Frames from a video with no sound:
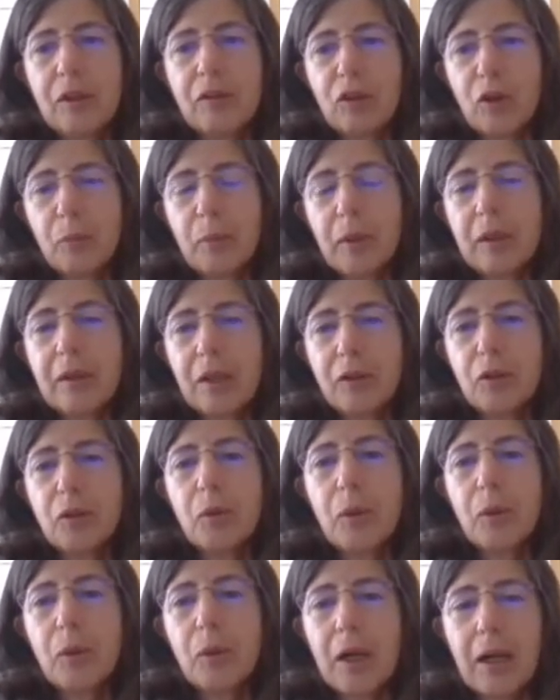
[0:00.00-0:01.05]
the topic that
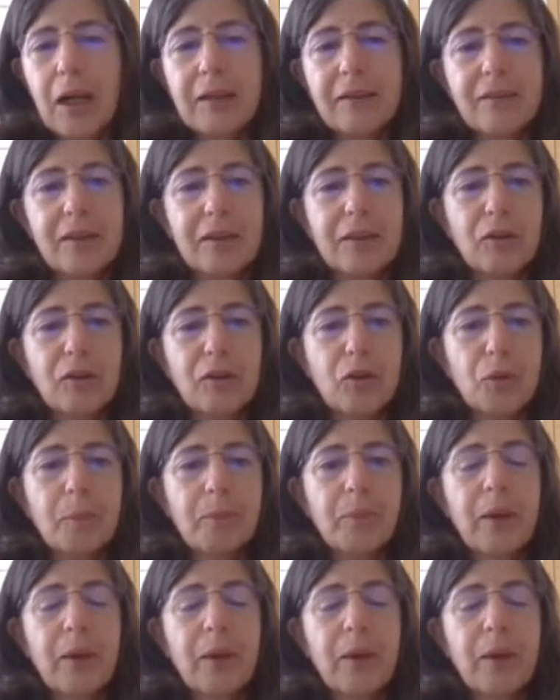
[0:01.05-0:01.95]
you are answering to.